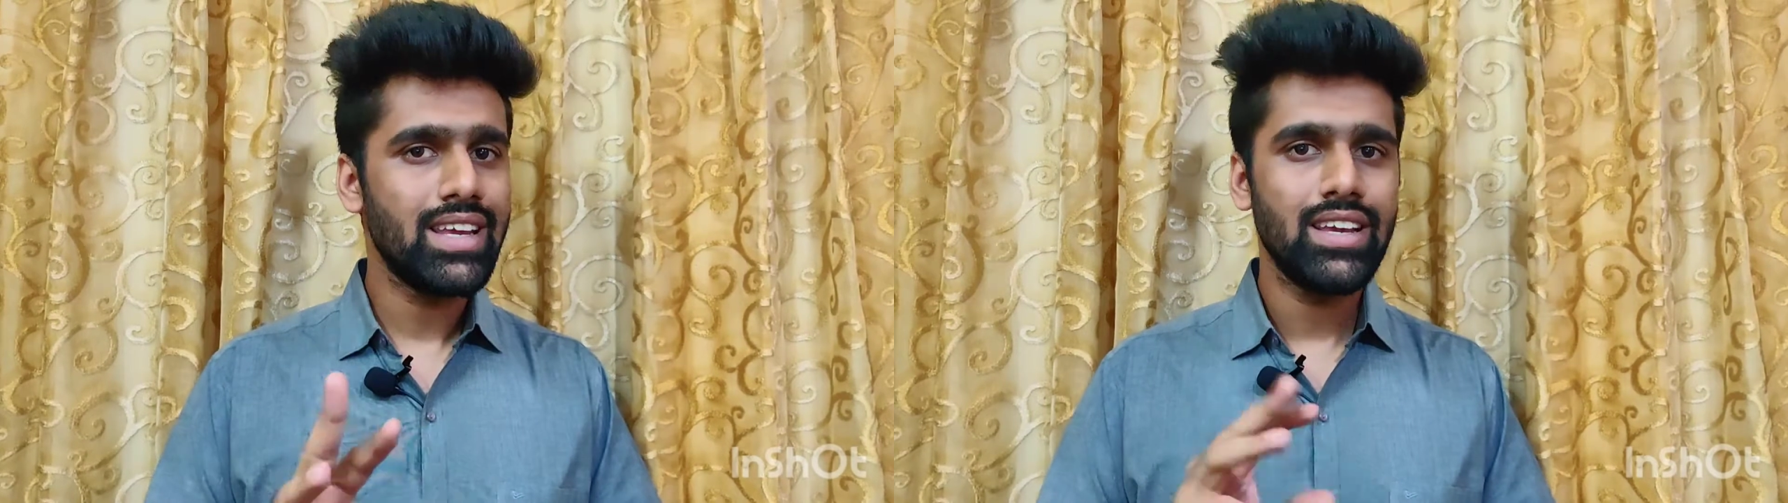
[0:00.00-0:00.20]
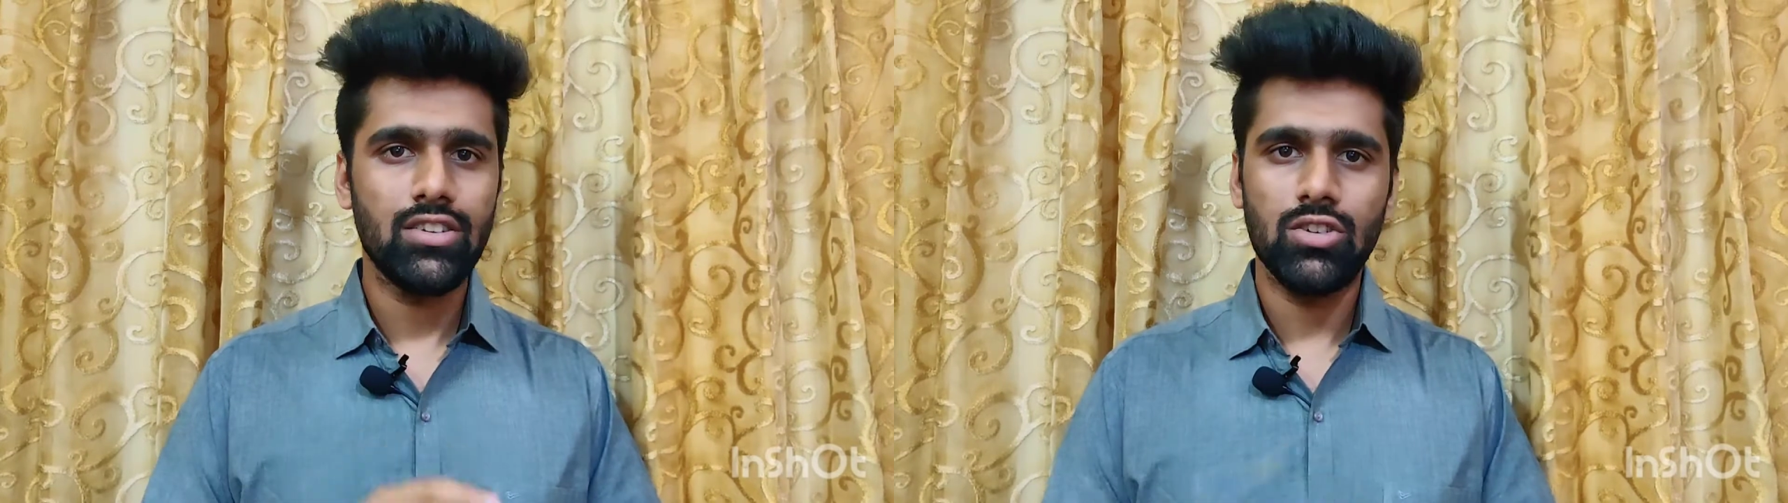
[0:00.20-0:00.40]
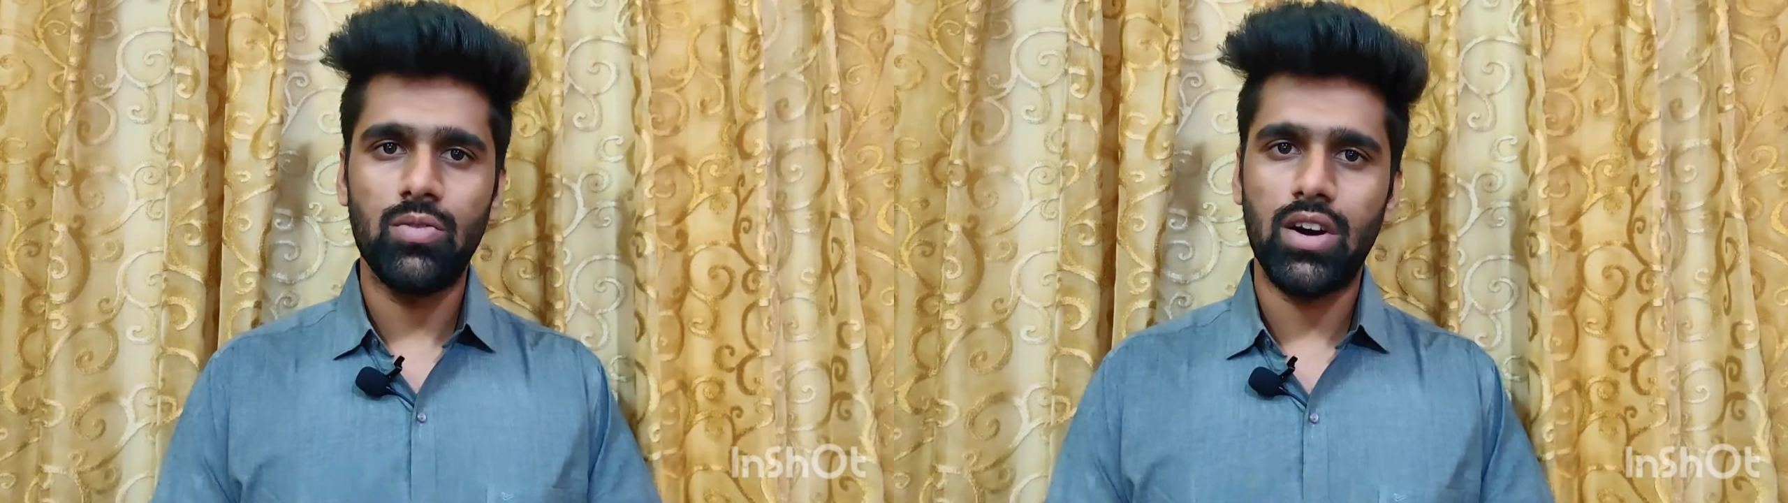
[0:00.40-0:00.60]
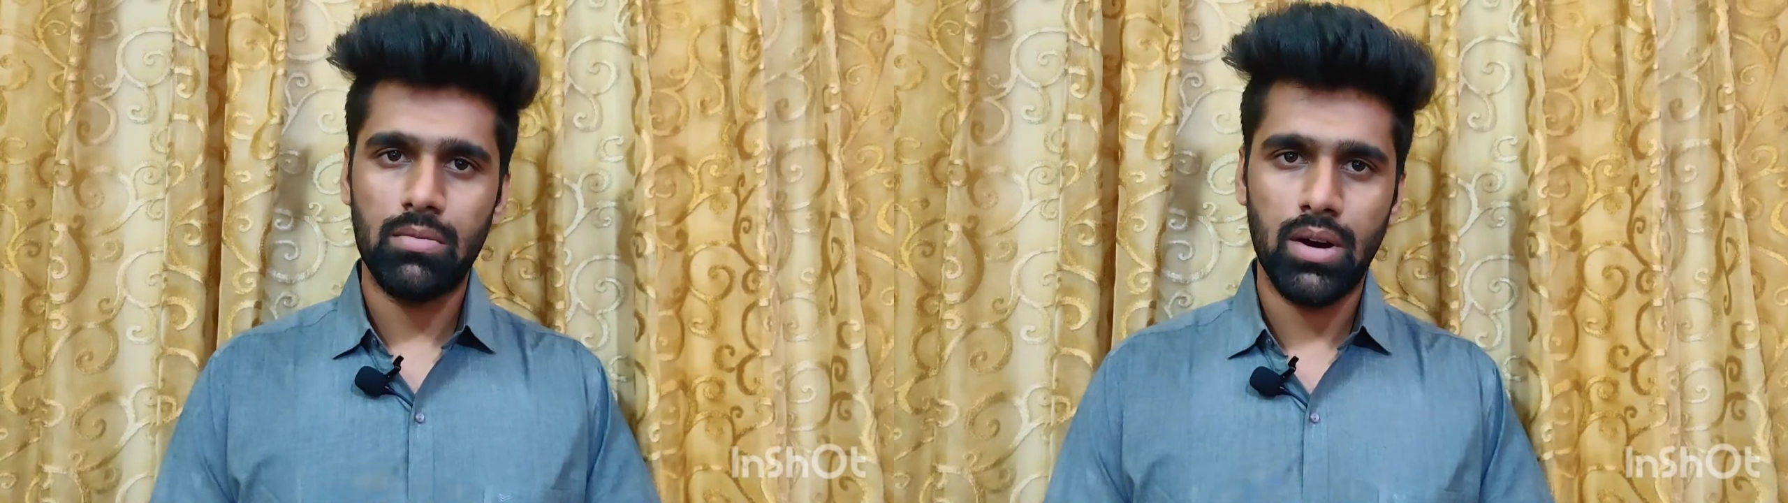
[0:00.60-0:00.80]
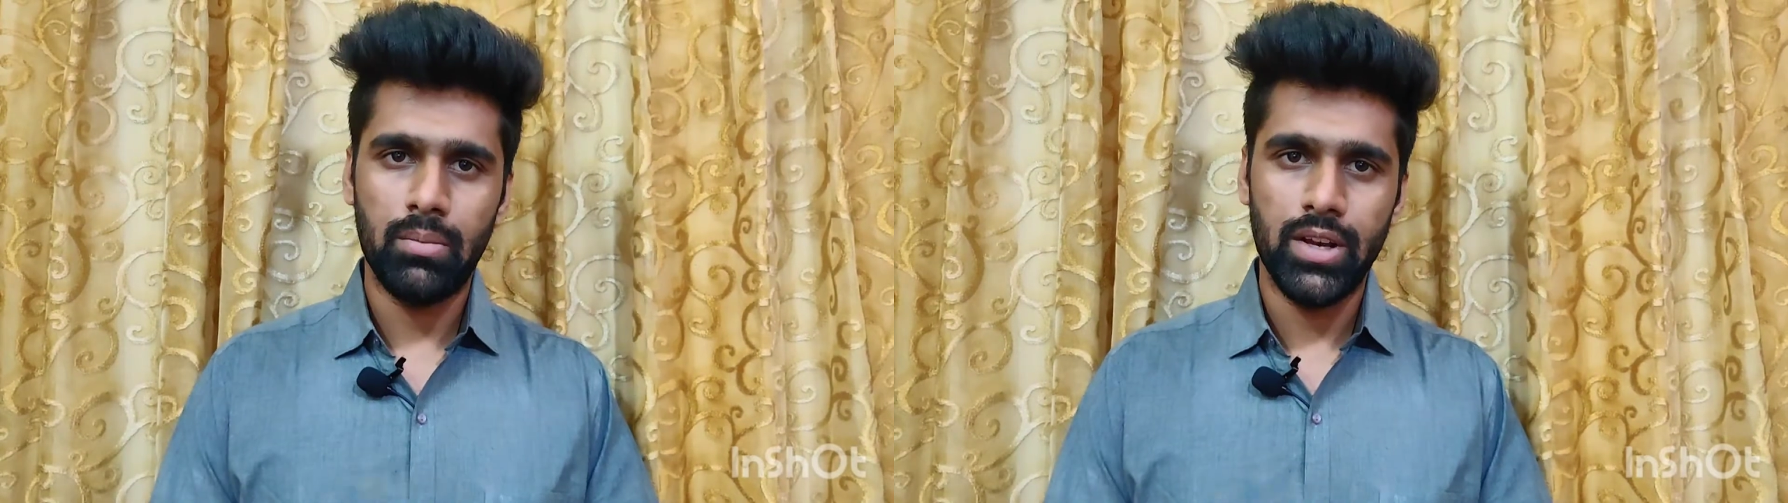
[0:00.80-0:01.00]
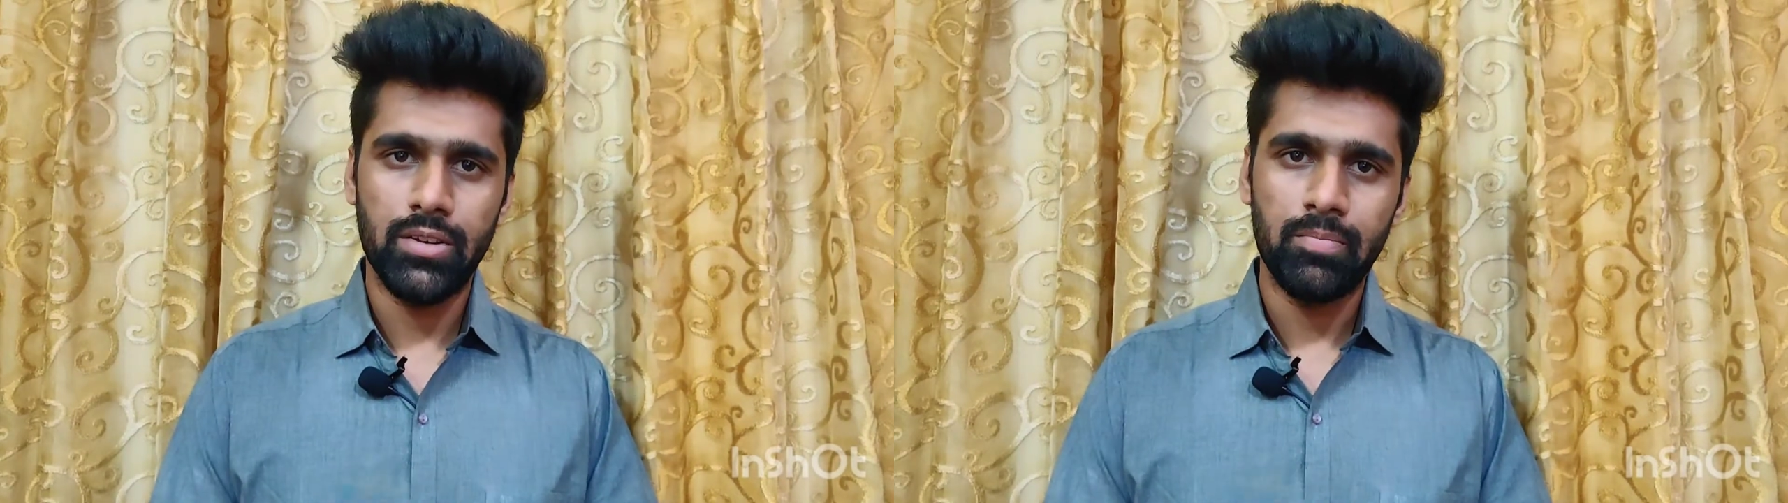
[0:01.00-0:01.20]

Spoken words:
years of work permit.